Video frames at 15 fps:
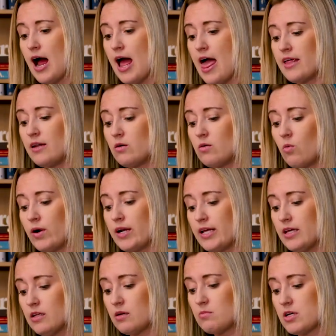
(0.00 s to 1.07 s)
And when
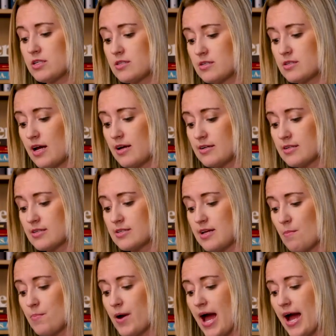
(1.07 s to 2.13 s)
Elon Musk decided to
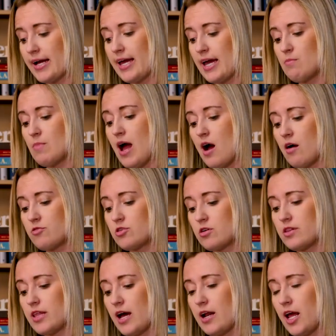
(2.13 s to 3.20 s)
step back came after
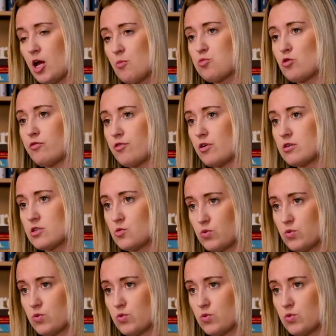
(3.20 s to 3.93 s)
that April 1st